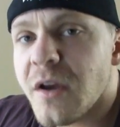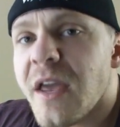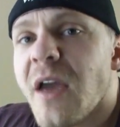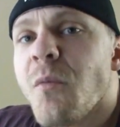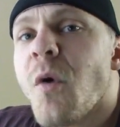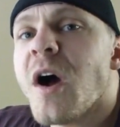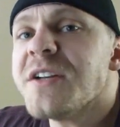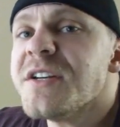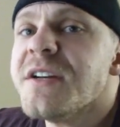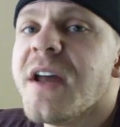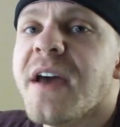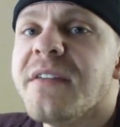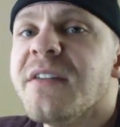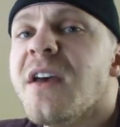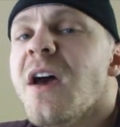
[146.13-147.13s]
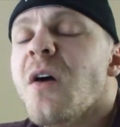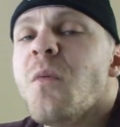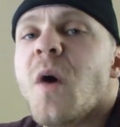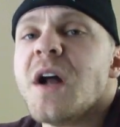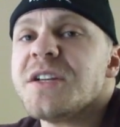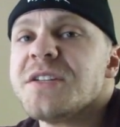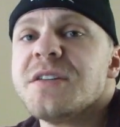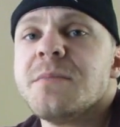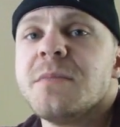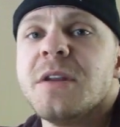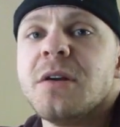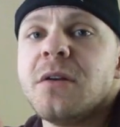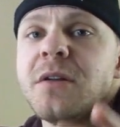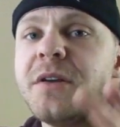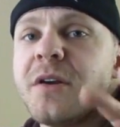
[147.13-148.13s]
Okay, watch a nice, watch some
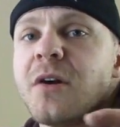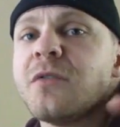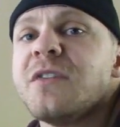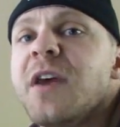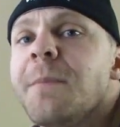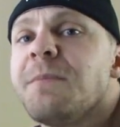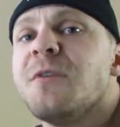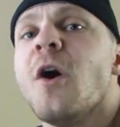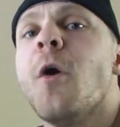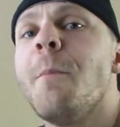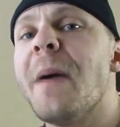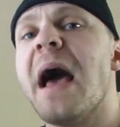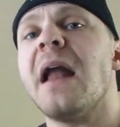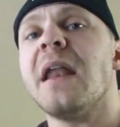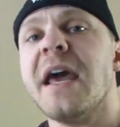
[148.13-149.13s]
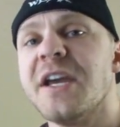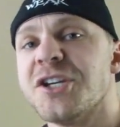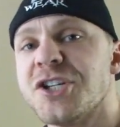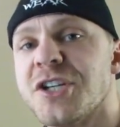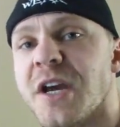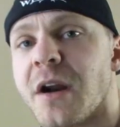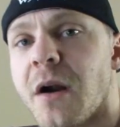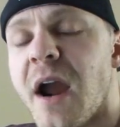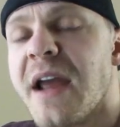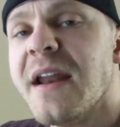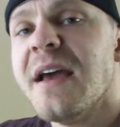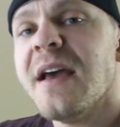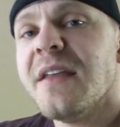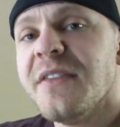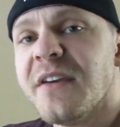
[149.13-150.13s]
little, you know, tiptoe ballet shit, all right?
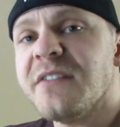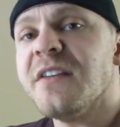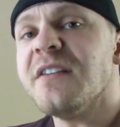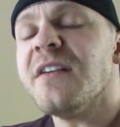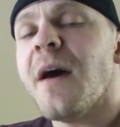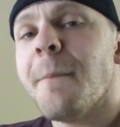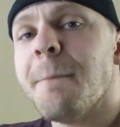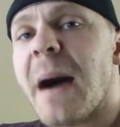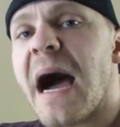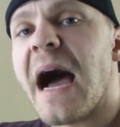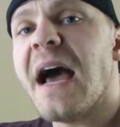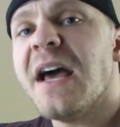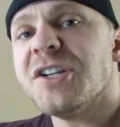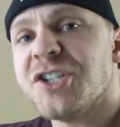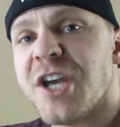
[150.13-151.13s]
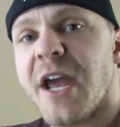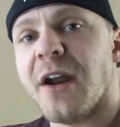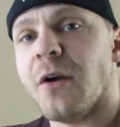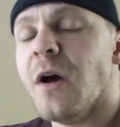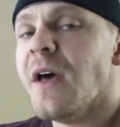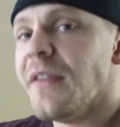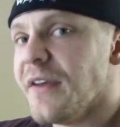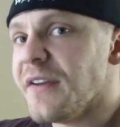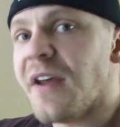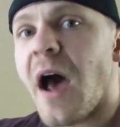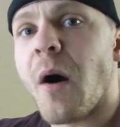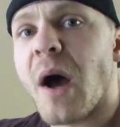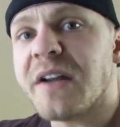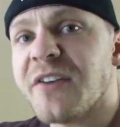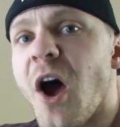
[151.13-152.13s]
This is my channel. This is
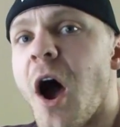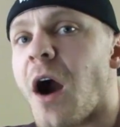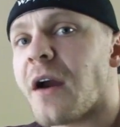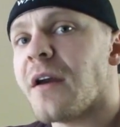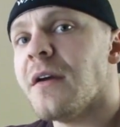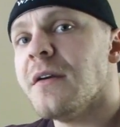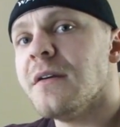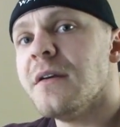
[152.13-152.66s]
how I talk.